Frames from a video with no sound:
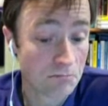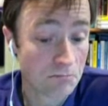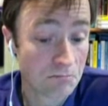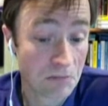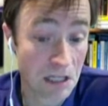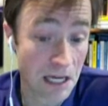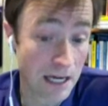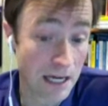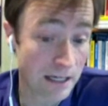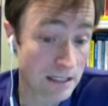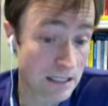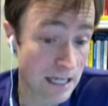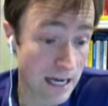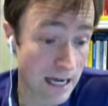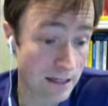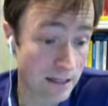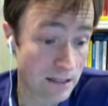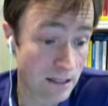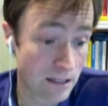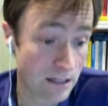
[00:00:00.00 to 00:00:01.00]
the
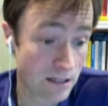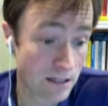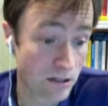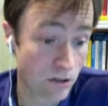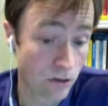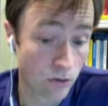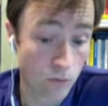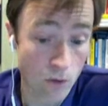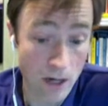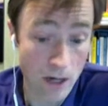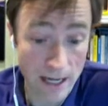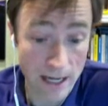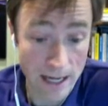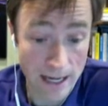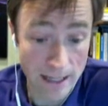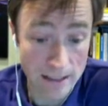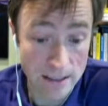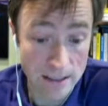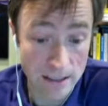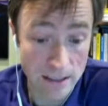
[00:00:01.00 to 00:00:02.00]
x-axis or the
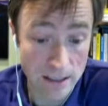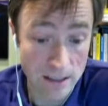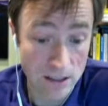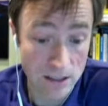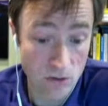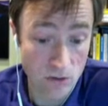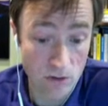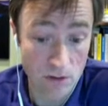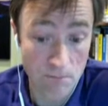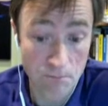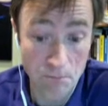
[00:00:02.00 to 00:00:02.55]
y-axis or